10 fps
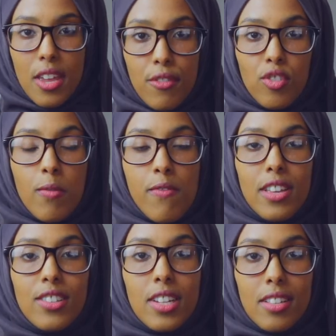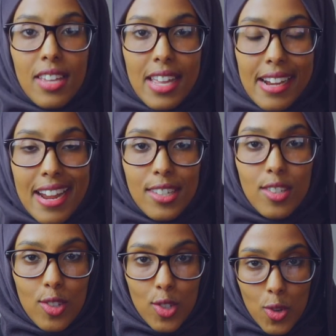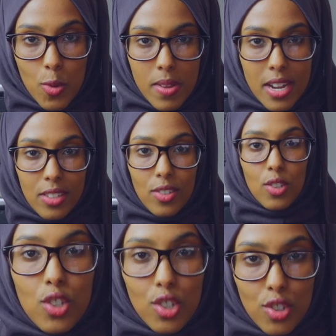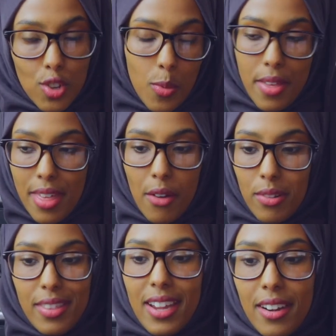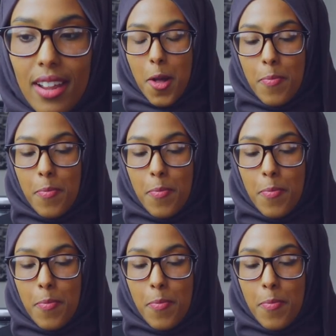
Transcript: If something's going to take less than 2 minutes, just do it there and then.